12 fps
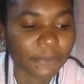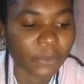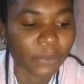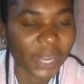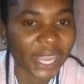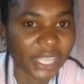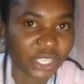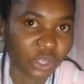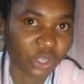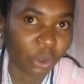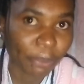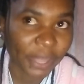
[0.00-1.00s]
when I
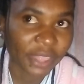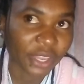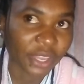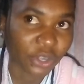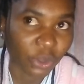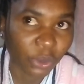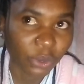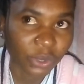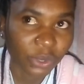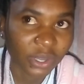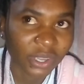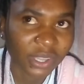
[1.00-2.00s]
opened the door,
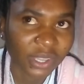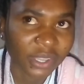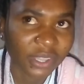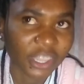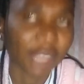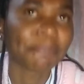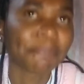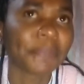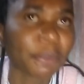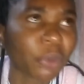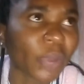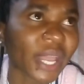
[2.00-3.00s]
the
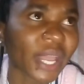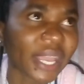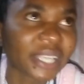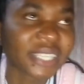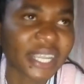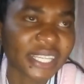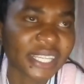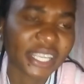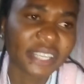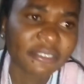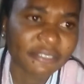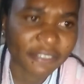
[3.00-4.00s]
people were like just
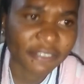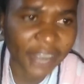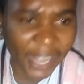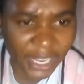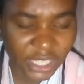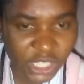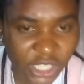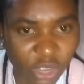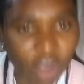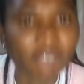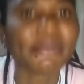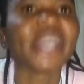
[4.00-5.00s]
in front
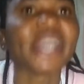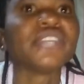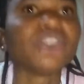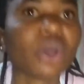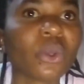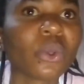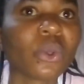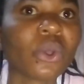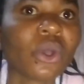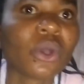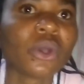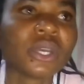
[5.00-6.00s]
of my door.
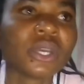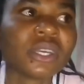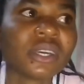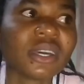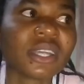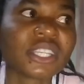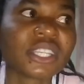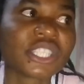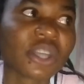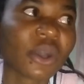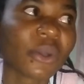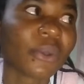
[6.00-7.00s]

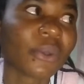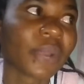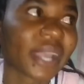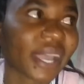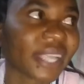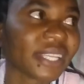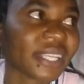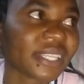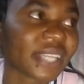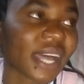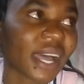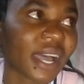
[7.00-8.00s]
So guys,
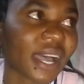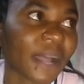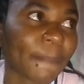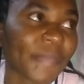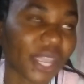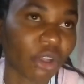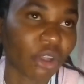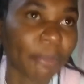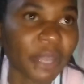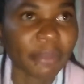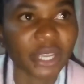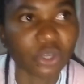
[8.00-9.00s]
I
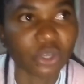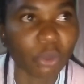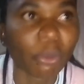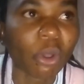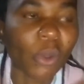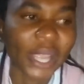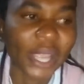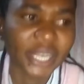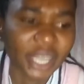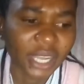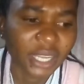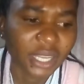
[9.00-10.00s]
opened my door more wider,